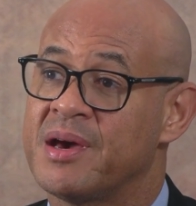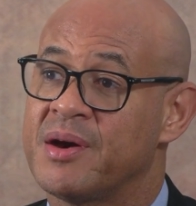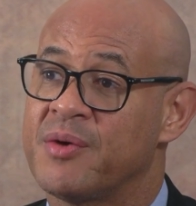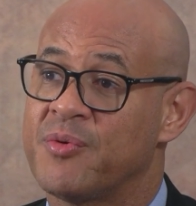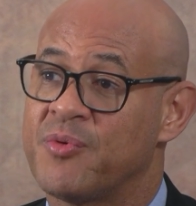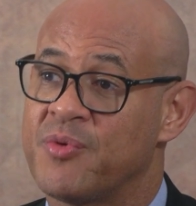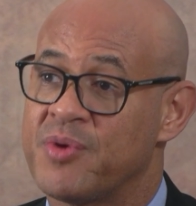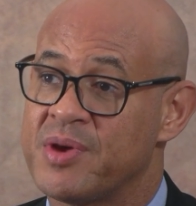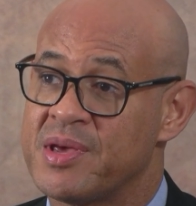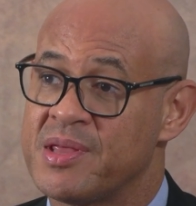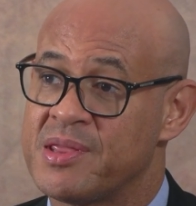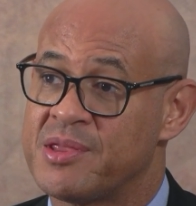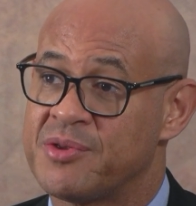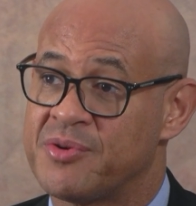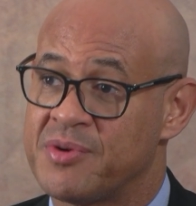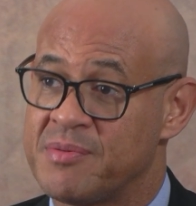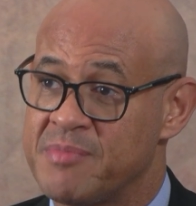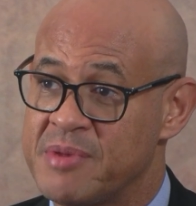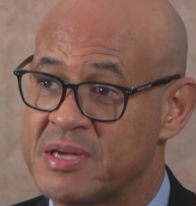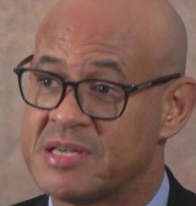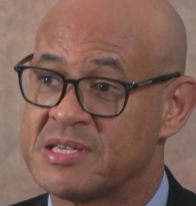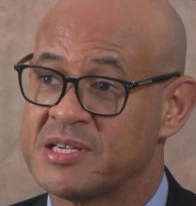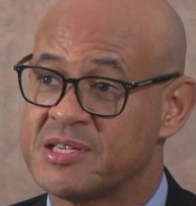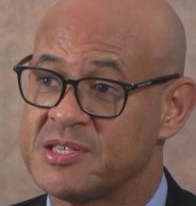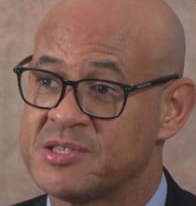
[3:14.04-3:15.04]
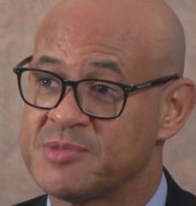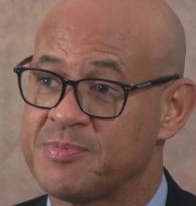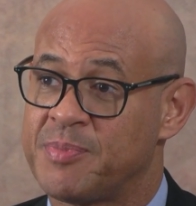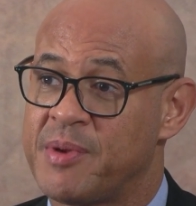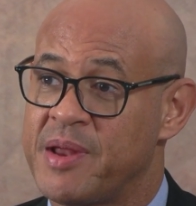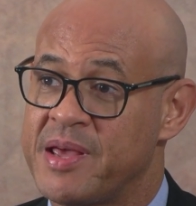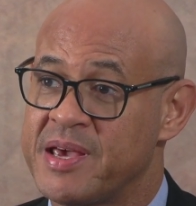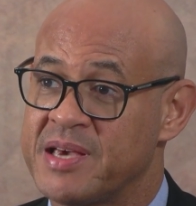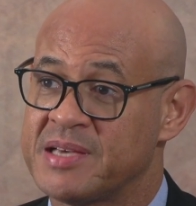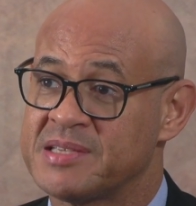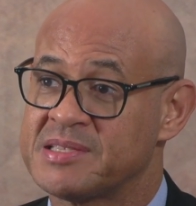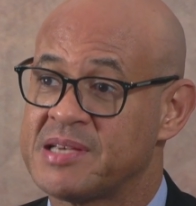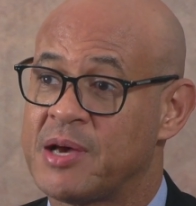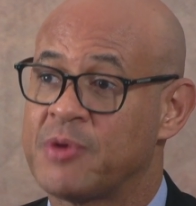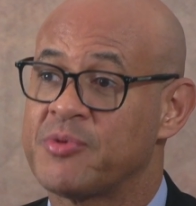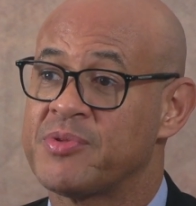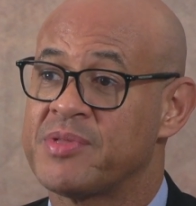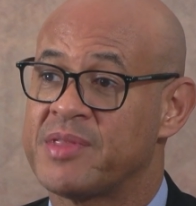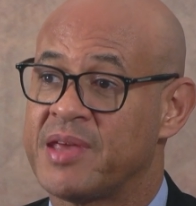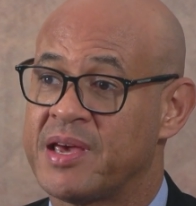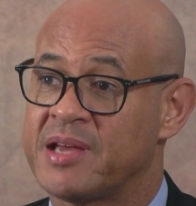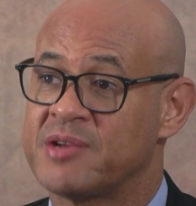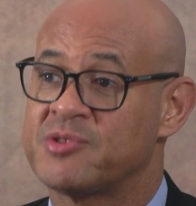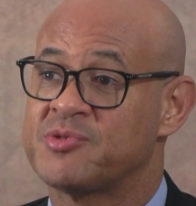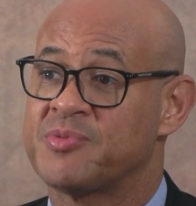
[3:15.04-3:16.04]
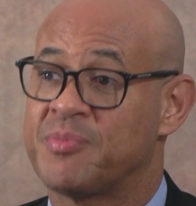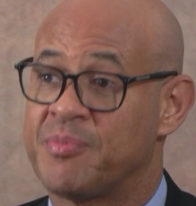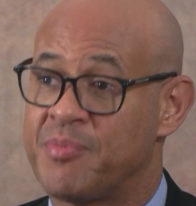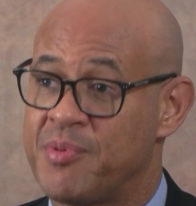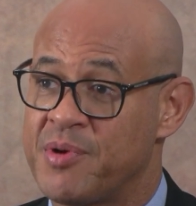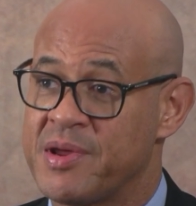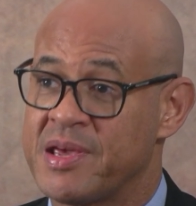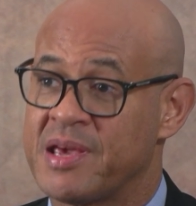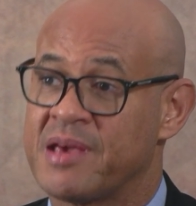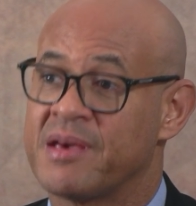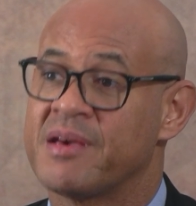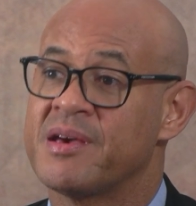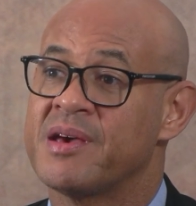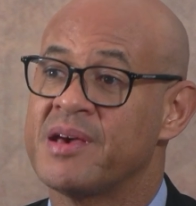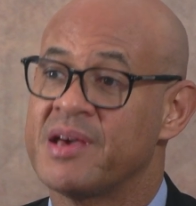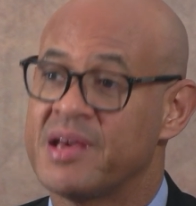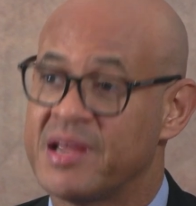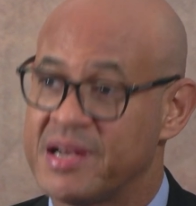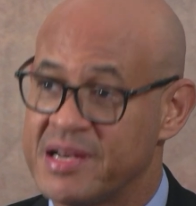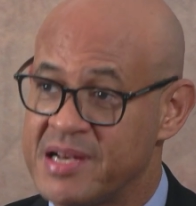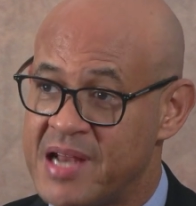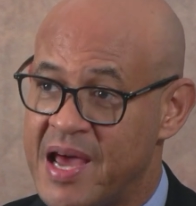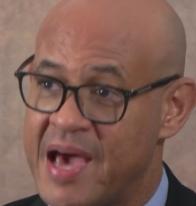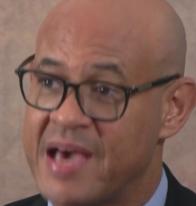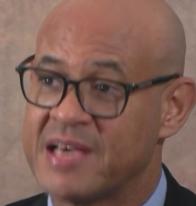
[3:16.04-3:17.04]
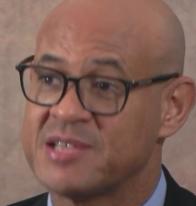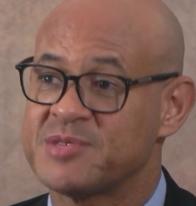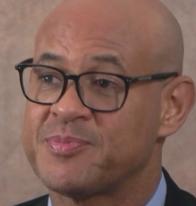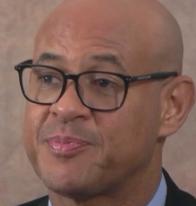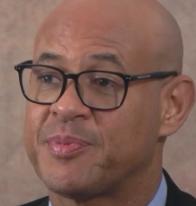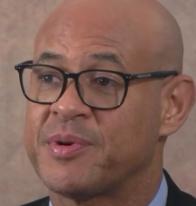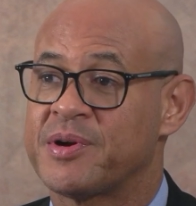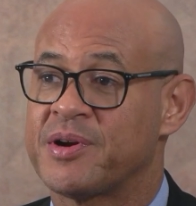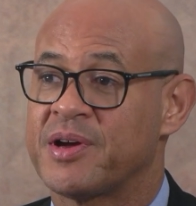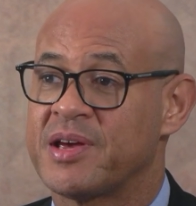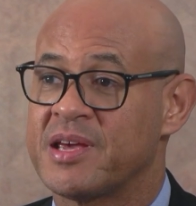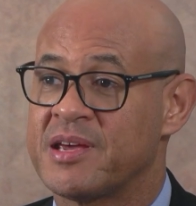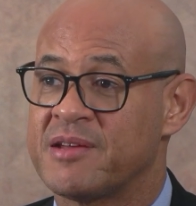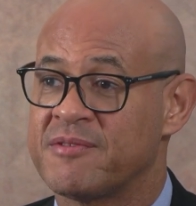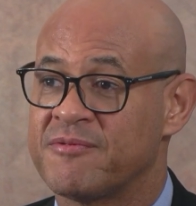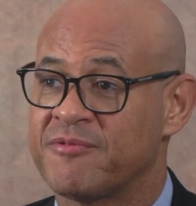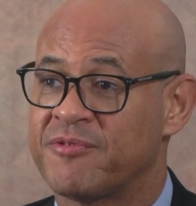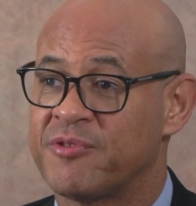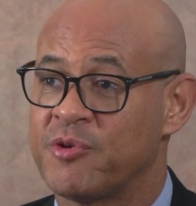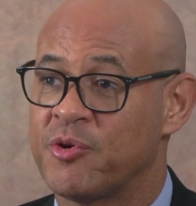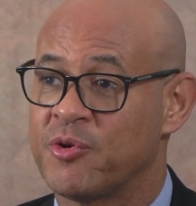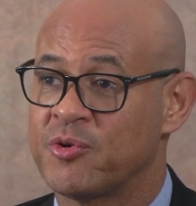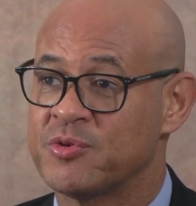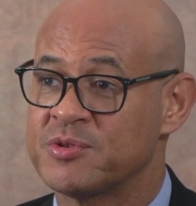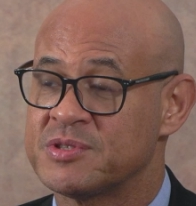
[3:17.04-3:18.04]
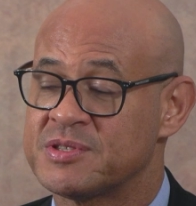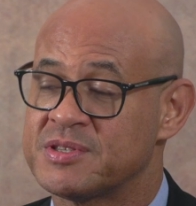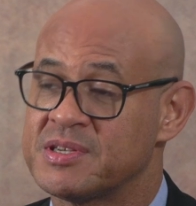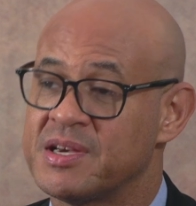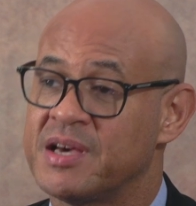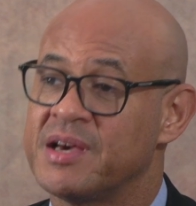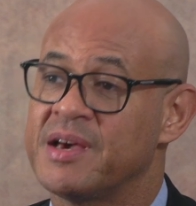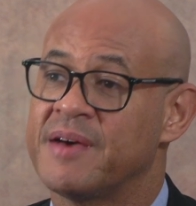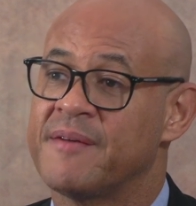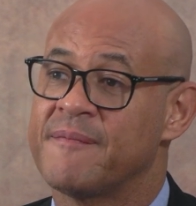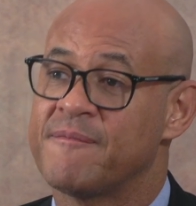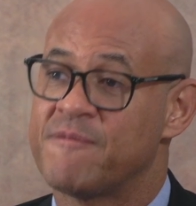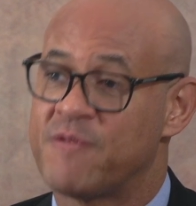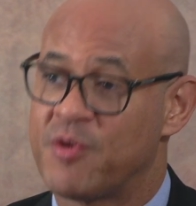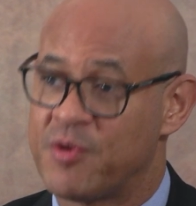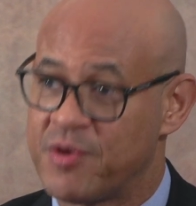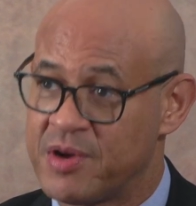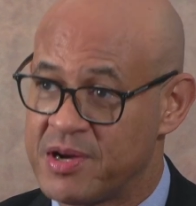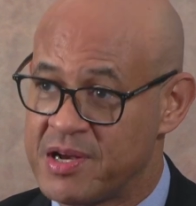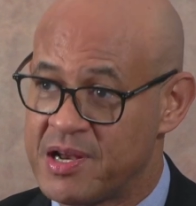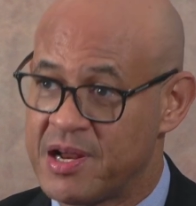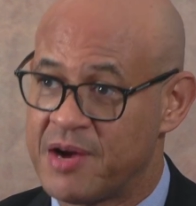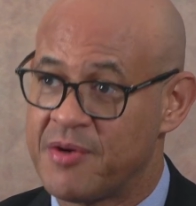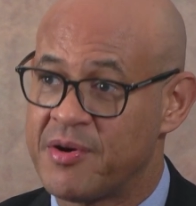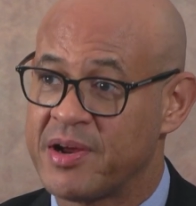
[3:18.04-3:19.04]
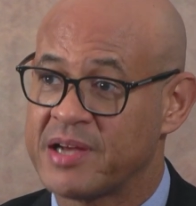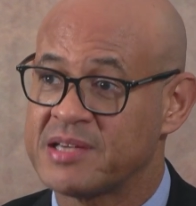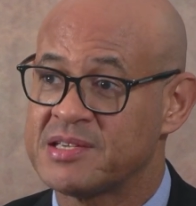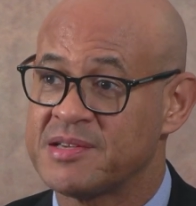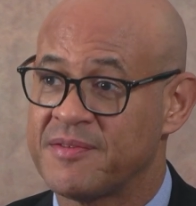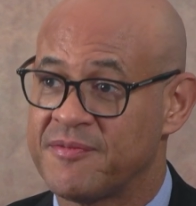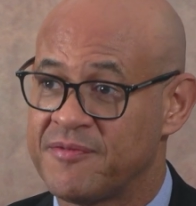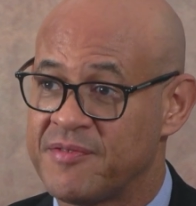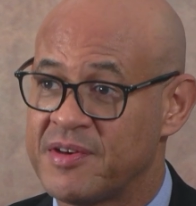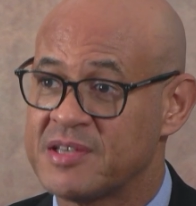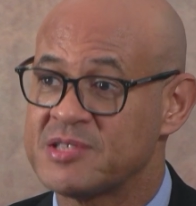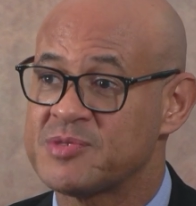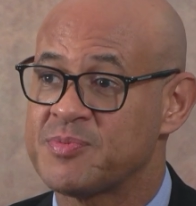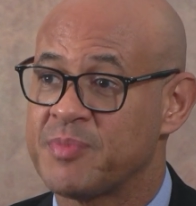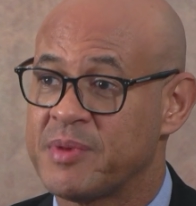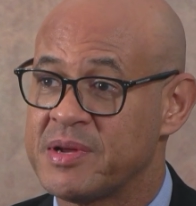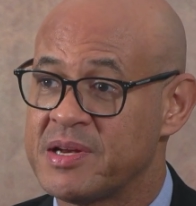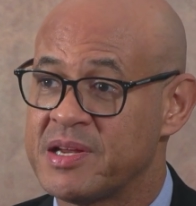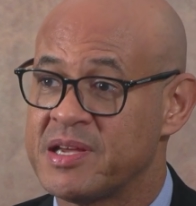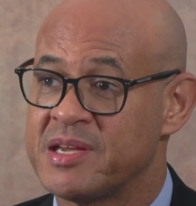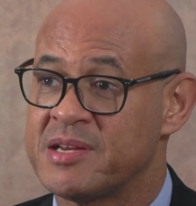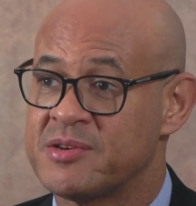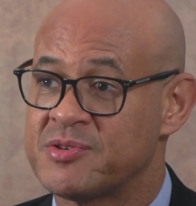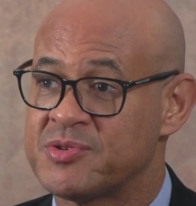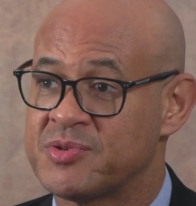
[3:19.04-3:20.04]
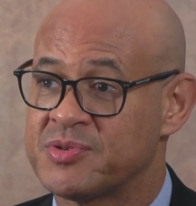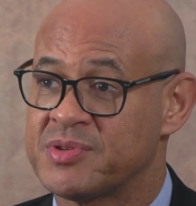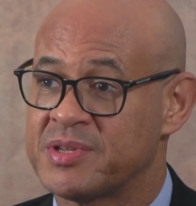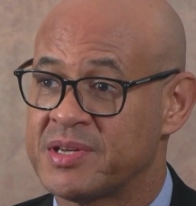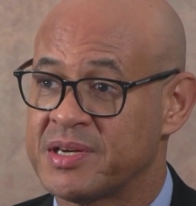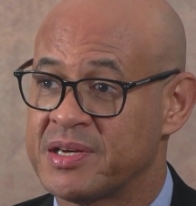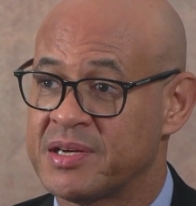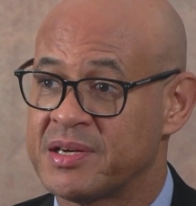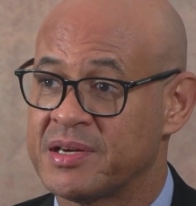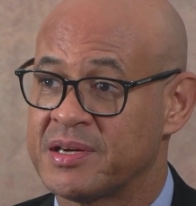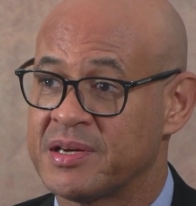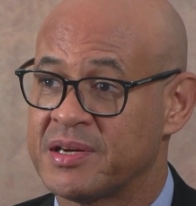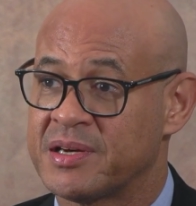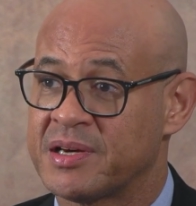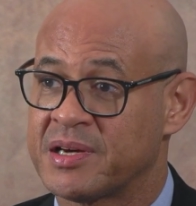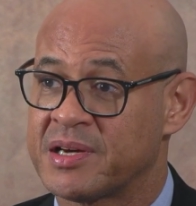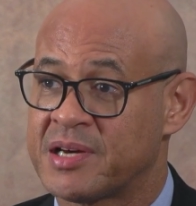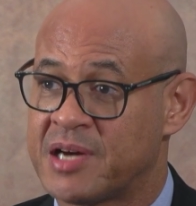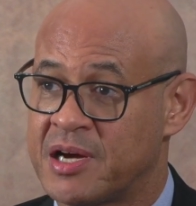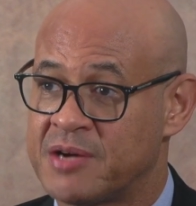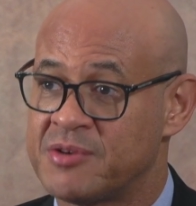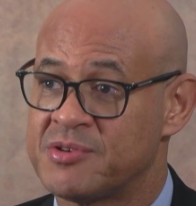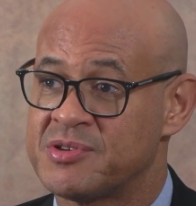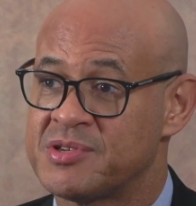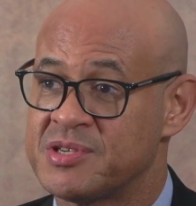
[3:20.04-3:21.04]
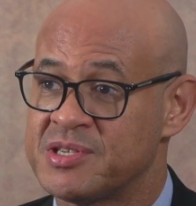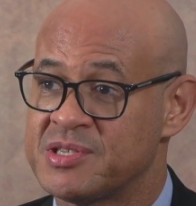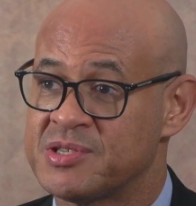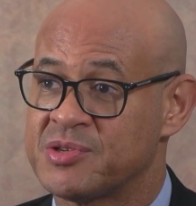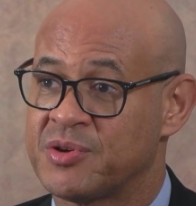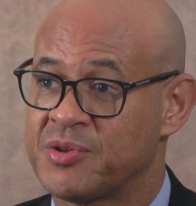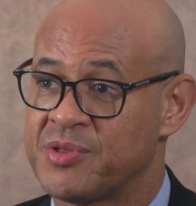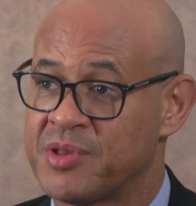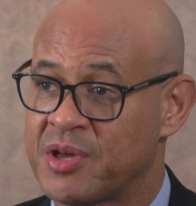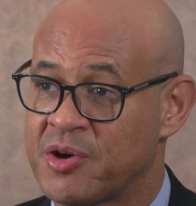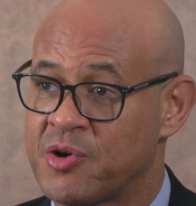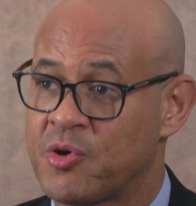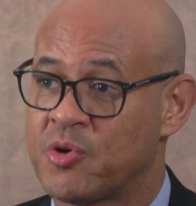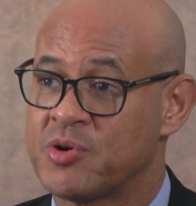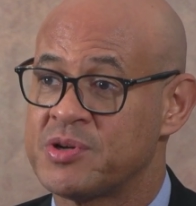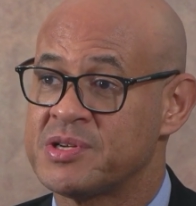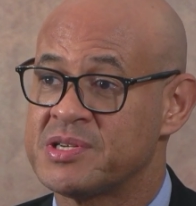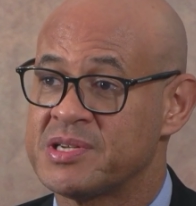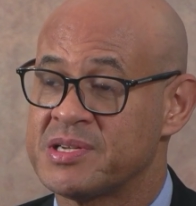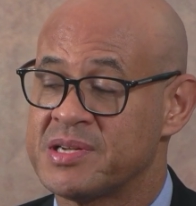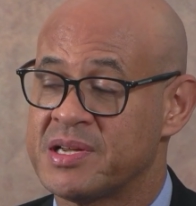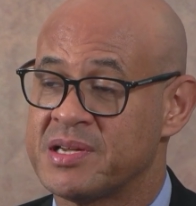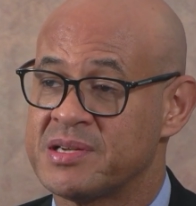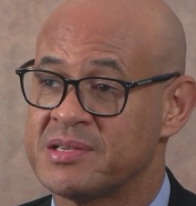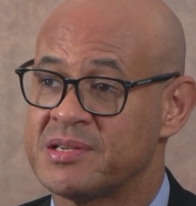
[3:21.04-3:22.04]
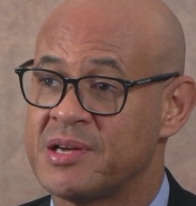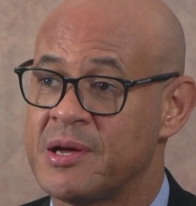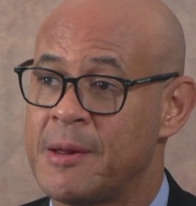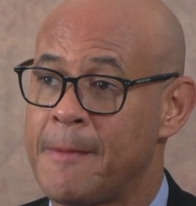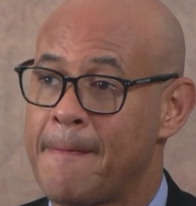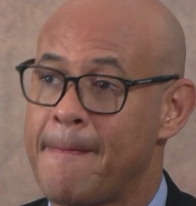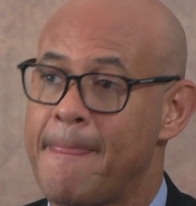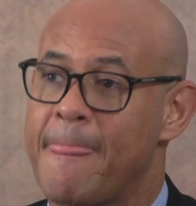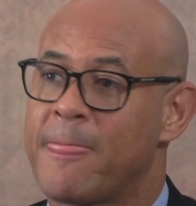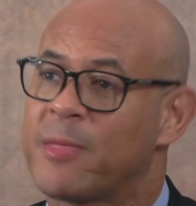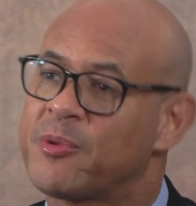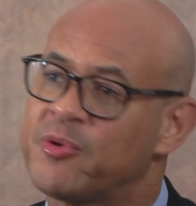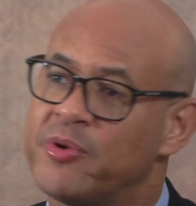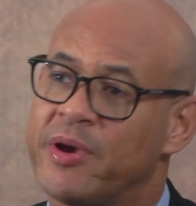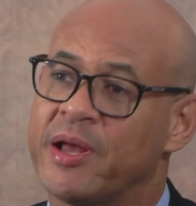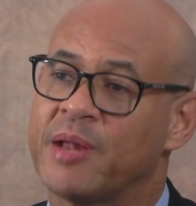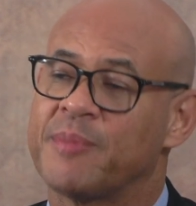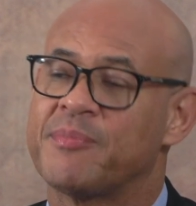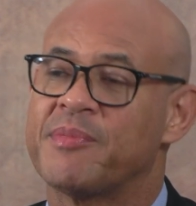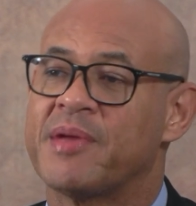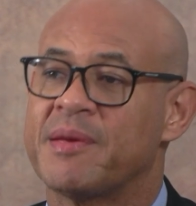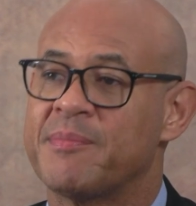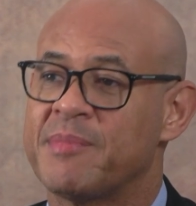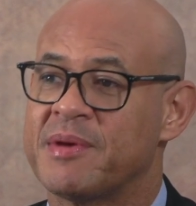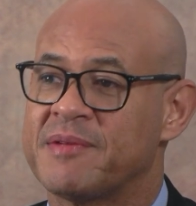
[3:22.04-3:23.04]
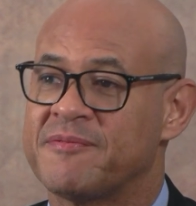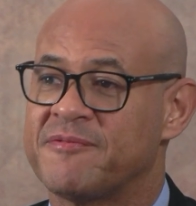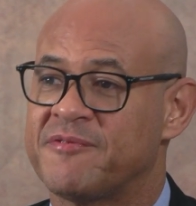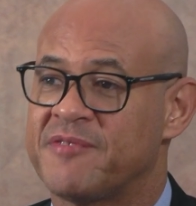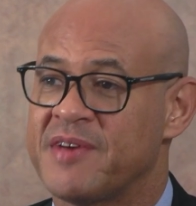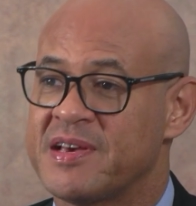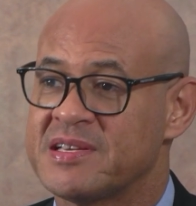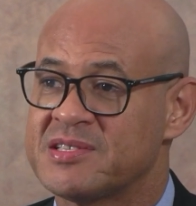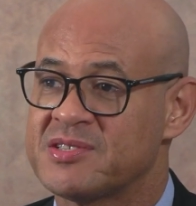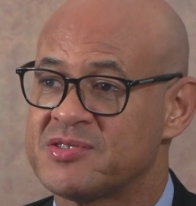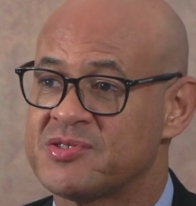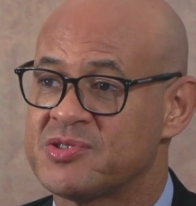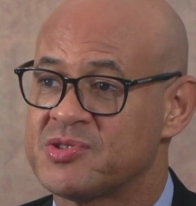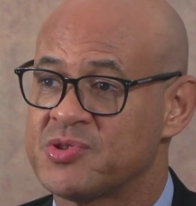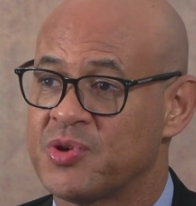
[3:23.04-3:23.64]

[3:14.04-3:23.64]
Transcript: with remittance players out there to bring diaspora inflows, foreign direct investment into the countries on the continent to help them invest.